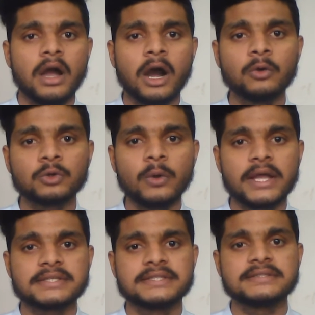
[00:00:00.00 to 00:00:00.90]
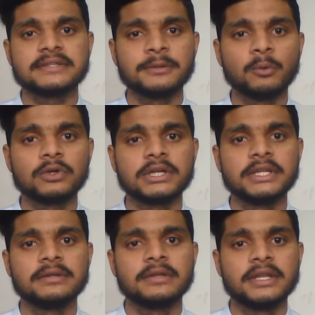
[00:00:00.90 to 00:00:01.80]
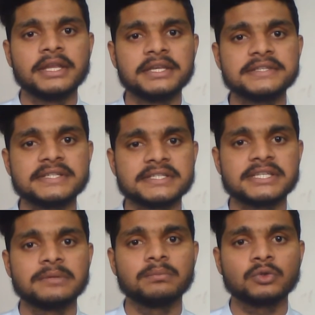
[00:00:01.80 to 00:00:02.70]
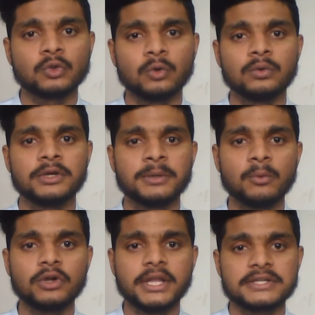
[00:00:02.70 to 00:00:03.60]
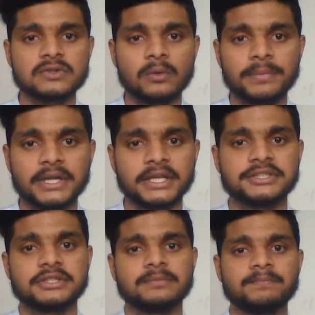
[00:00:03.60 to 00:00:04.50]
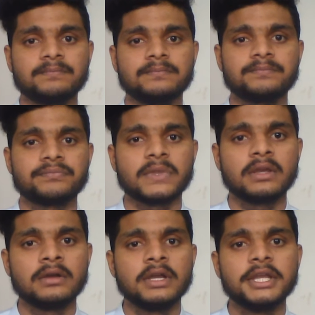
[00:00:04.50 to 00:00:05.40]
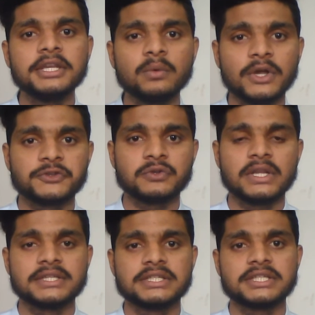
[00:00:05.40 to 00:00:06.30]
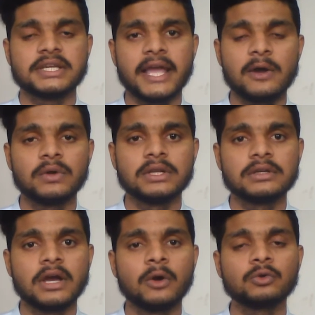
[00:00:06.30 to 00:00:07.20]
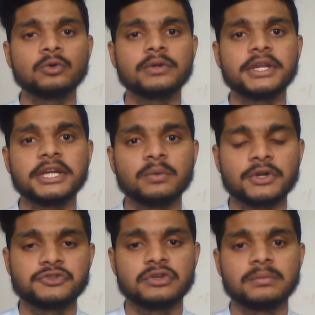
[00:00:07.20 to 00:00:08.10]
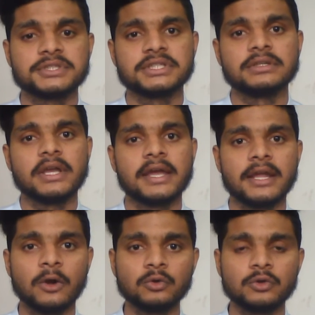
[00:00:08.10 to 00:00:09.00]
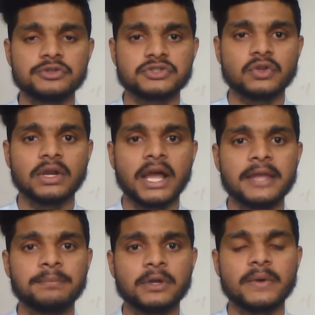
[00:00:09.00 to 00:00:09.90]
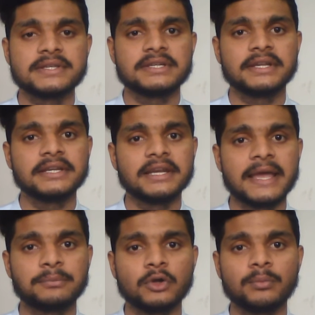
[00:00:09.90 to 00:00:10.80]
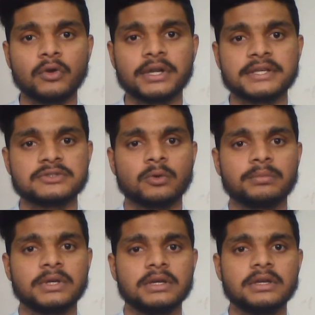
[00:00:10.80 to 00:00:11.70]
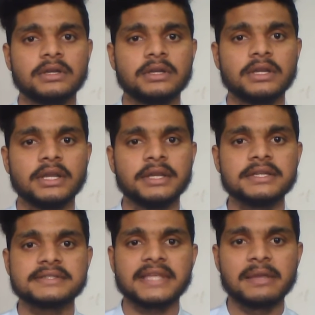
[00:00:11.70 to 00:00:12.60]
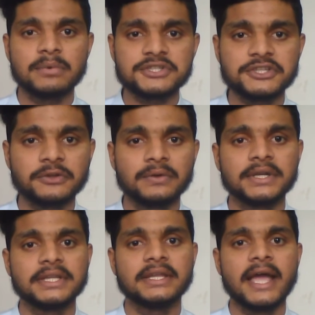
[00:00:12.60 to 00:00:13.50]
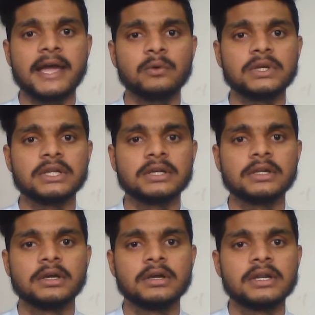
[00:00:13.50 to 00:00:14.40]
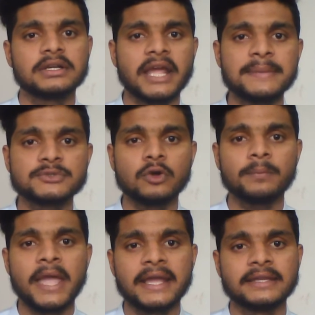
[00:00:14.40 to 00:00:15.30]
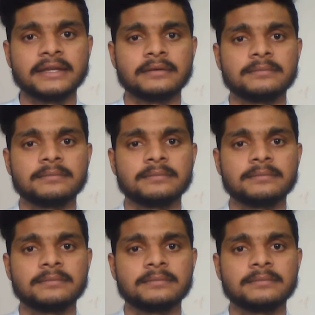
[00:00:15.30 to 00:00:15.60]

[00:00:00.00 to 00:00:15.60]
how to access remotely any system through remote desktop connection. In a virtualization, I have learned how to create virtual machine and how to install hypervisor in a laptop or desktop. In a cyber security, I have learned types of hacking,